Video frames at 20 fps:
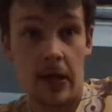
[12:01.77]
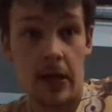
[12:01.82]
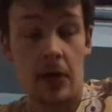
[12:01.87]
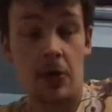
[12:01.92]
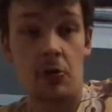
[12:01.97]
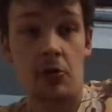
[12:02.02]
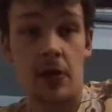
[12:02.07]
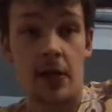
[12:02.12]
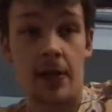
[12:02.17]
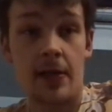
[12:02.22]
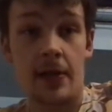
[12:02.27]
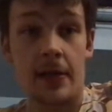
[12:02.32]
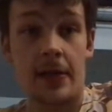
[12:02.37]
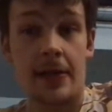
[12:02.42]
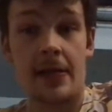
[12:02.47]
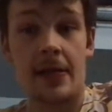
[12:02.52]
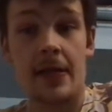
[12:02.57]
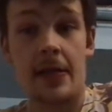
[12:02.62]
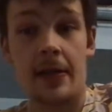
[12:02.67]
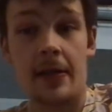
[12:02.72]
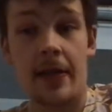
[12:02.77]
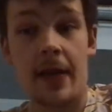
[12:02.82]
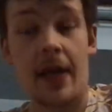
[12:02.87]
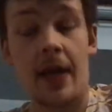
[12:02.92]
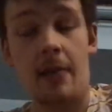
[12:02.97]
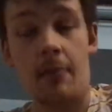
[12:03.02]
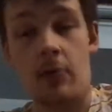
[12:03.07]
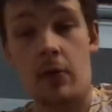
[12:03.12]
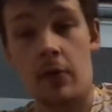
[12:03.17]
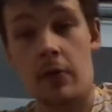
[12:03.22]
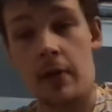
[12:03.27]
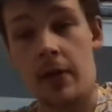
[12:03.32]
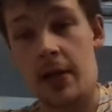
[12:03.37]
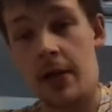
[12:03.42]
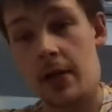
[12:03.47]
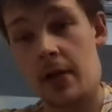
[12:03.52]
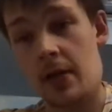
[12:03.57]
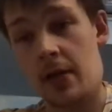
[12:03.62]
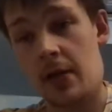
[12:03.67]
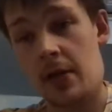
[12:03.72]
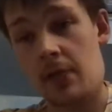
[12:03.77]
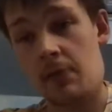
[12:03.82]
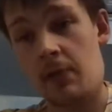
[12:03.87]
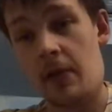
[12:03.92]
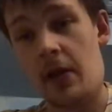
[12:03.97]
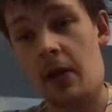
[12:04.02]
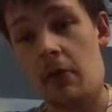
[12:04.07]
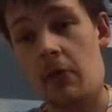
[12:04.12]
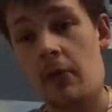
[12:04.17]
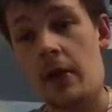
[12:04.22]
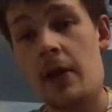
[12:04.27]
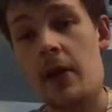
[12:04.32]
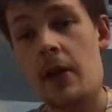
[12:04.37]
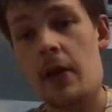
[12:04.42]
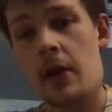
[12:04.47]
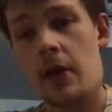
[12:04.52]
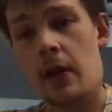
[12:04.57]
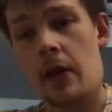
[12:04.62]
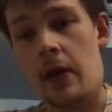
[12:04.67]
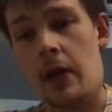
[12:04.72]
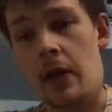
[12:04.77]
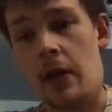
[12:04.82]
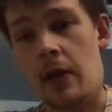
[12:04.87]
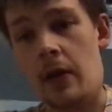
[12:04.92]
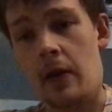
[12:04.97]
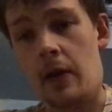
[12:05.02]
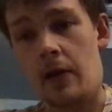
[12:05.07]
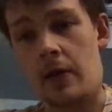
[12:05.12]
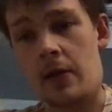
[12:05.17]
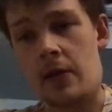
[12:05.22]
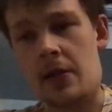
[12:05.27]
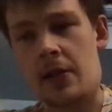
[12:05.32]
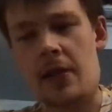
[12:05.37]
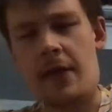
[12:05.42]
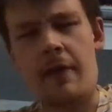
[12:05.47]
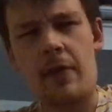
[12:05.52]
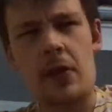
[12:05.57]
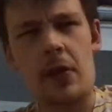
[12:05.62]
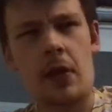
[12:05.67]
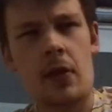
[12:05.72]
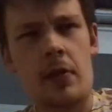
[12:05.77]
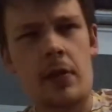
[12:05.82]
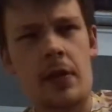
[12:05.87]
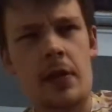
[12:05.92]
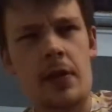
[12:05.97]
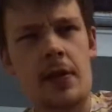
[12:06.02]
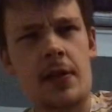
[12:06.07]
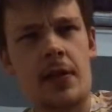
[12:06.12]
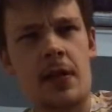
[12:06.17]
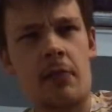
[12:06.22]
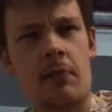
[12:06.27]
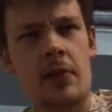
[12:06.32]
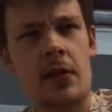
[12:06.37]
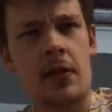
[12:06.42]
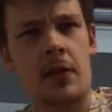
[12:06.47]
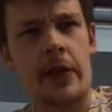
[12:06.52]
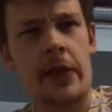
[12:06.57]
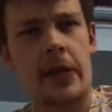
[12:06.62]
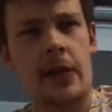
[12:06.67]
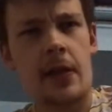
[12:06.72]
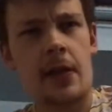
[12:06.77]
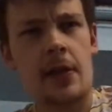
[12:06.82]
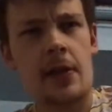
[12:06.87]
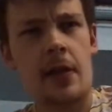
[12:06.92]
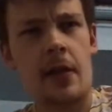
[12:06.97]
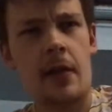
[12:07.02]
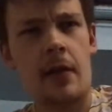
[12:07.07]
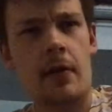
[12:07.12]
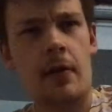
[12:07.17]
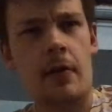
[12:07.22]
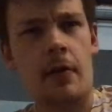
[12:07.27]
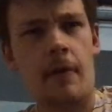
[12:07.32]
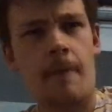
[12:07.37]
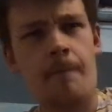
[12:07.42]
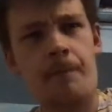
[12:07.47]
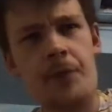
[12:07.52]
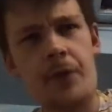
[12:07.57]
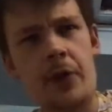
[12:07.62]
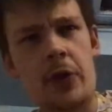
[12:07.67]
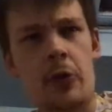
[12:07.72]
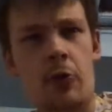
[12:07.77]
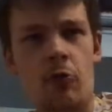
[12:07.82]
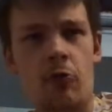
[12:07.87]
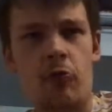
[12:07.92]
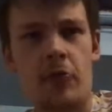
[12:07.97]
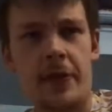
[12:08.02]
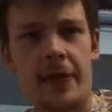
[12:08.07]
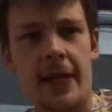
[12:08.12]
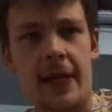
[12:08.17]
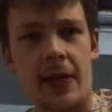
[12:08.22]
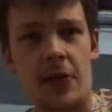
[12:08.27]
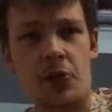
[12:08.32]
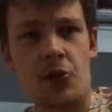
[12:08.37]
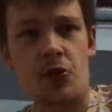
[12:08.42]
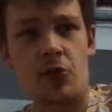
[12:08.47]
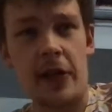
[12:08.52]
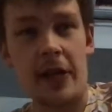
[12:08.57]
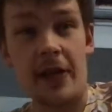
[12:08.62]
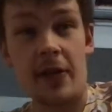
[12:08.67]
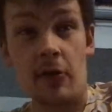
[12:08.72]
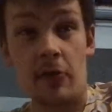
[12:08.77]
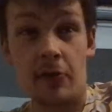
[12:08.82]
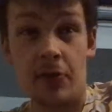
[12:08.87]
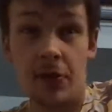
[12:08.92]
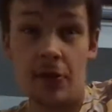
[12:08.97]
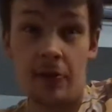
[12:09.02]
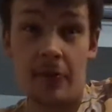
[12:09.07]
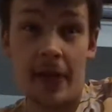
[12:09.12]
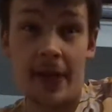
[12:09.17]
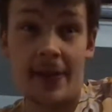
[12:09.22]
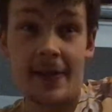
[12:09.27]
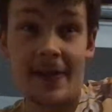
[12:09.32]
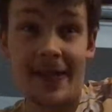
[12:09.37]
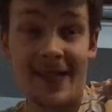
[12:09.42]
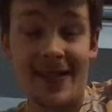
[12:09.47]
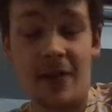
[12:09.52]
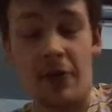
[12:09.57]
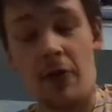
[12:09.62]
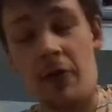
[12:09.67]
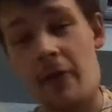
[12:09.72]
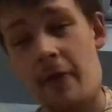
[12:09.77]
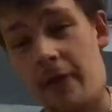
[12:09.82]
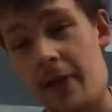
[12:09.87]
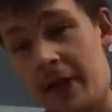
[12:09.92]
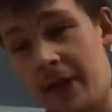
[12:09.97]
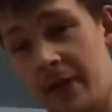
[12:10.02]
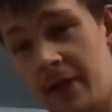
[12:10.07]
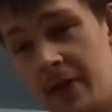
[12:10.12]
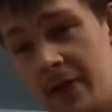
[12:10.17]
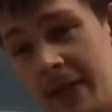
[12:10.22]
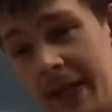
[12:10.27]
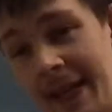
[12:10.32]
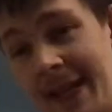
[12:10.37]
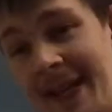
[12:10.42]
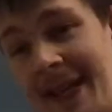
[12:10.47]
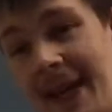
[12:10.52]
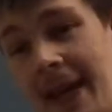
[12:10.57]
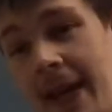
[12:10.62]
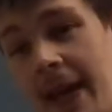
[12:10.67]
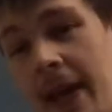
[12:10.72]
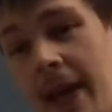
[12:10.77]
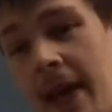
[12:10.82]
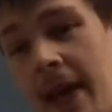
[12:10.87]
It'd be interesting to see that one as well. Because Steven Gerrard does seem to like to rotate his strikers. So that's another thing to say.